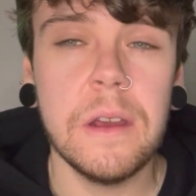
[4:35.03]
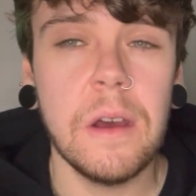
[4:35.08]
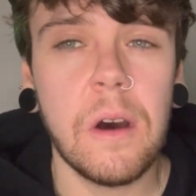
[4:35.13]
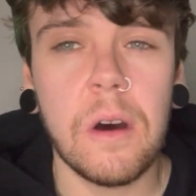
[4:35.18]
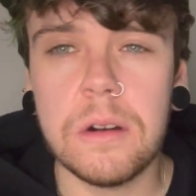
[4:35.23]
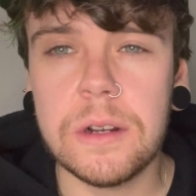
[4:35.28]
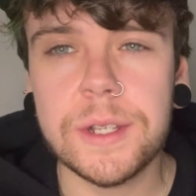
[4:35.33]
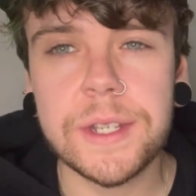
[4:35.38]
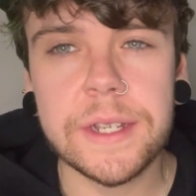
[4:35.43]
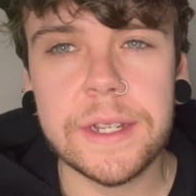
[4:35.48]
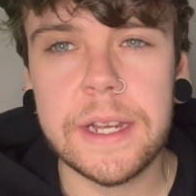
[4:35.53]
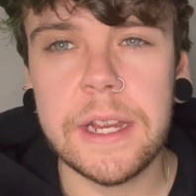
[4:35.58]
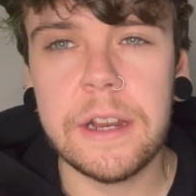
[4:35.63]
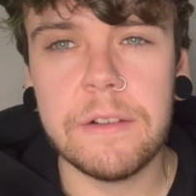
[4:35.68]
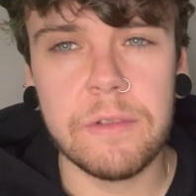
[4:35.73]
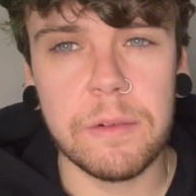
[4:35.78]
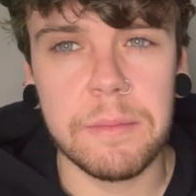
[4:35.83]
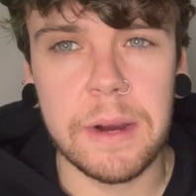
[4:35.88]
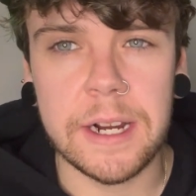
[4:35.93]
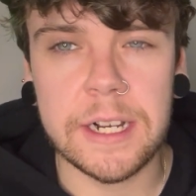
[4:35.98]
Honestly, it
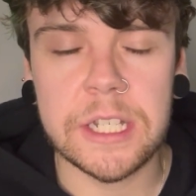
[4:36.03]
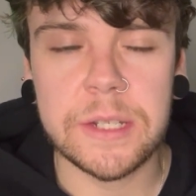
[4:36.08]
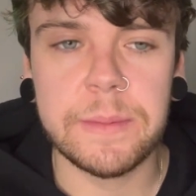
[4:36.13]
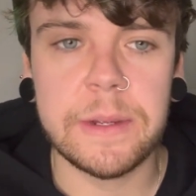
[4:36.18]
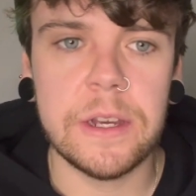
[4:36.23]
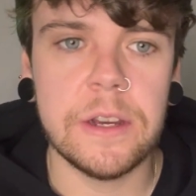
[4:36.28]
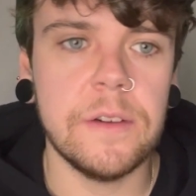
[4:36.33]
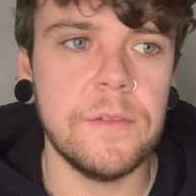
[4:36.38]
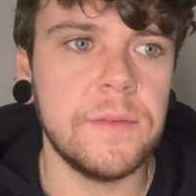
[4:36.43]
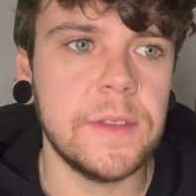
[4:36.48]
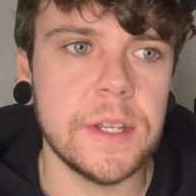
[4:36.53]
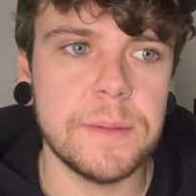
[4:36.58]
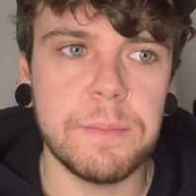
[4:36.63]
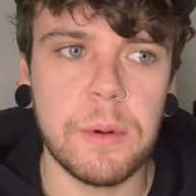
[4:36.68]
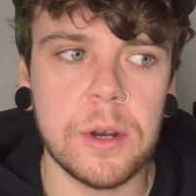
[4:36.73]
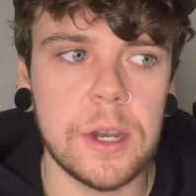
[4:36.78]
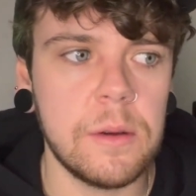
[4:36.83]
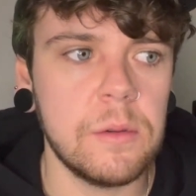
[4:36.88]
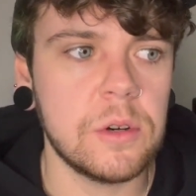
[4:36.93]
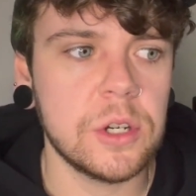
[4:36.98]
reminds me of this
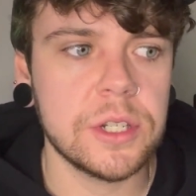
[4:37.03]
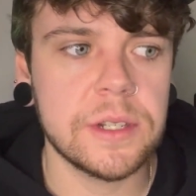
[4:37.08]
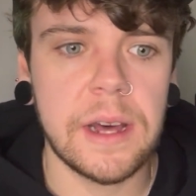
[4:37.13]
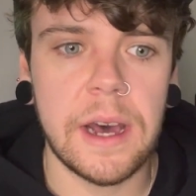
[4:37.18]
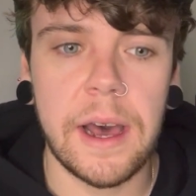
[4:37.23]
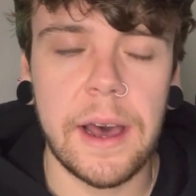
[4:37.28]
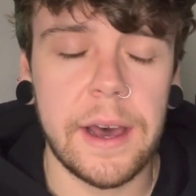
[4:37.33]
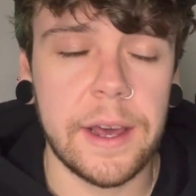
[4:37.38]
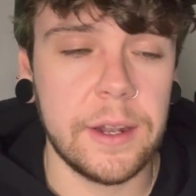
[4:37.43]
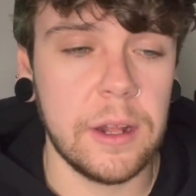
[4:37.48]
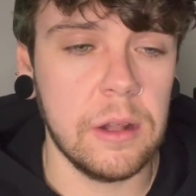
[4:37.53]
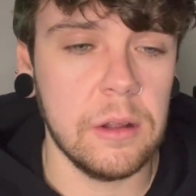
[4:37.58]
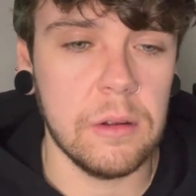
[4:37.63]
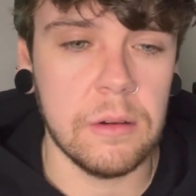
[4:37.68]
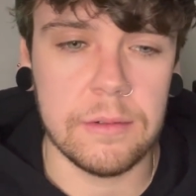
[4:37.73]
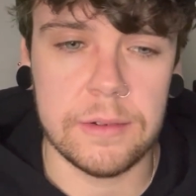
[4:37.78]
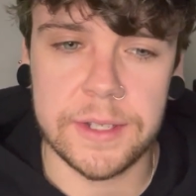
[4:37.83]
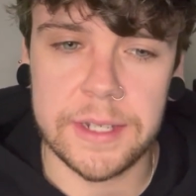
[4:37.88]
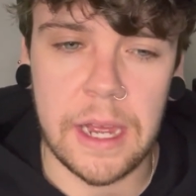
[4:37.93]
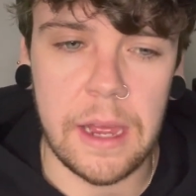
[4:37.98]
body wash that I had a
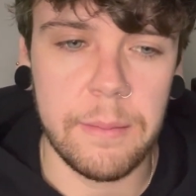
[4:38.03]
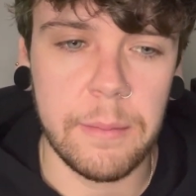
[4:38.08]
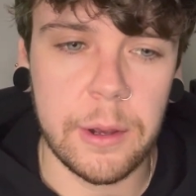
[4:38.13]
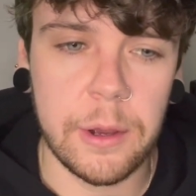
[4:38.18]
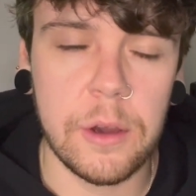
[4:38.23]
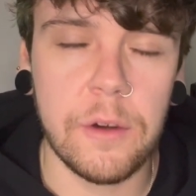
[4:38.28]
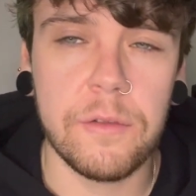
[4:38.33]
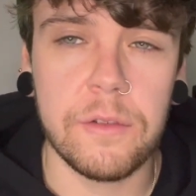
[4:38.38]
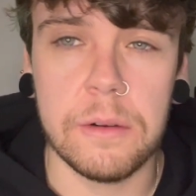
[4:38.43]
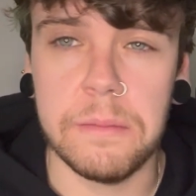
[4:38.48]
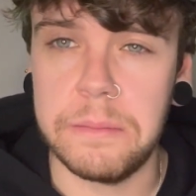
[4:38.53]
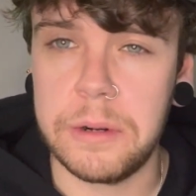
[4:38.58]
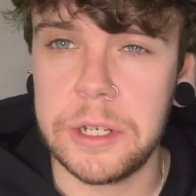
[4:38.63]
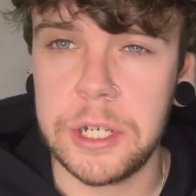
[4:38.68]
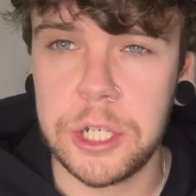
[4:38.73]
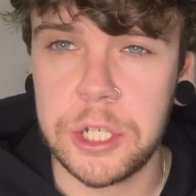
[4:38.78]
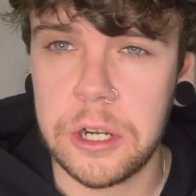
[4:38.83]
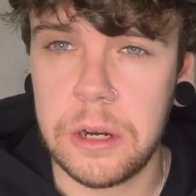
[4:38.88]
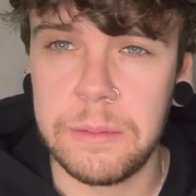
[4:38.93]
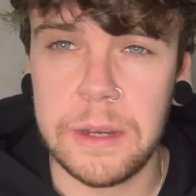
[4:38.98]
long time ago from Body
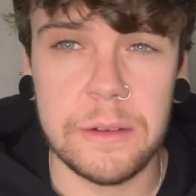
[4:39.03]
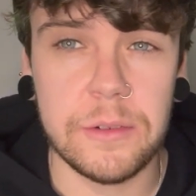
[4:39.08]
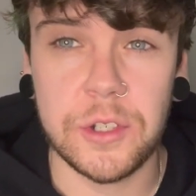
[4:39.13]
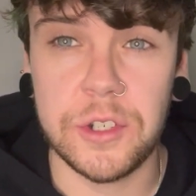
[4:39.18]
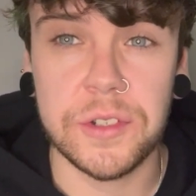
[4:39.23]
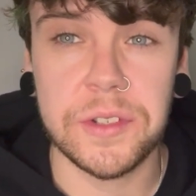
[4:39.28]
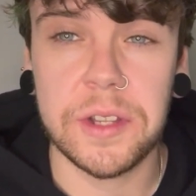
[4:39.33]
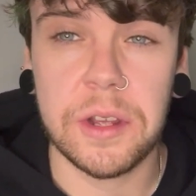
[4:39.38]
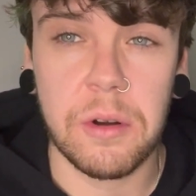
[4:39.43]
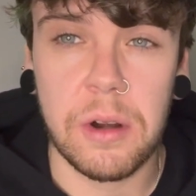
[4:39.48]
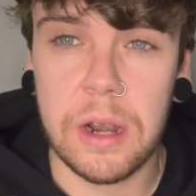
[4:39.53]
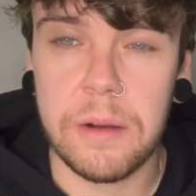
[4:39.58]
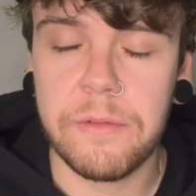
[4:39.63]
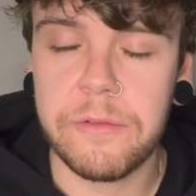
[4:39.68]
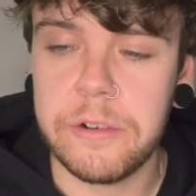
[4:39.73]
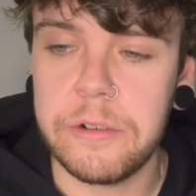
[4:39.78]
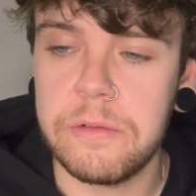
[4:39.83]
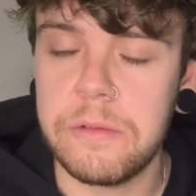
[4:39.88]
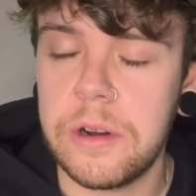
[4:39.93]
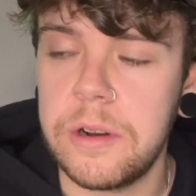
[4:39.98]
Shop. It was just the
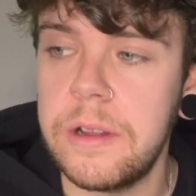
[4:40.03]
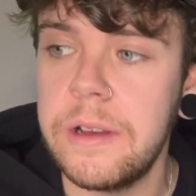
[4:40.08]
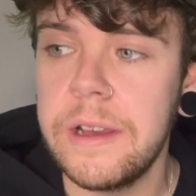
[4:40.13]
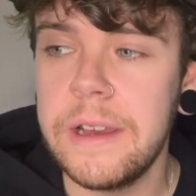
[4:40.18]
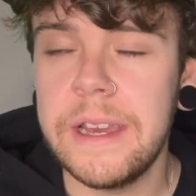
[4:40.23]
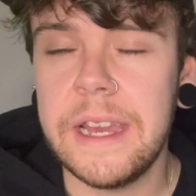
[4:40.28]
grapefruit one.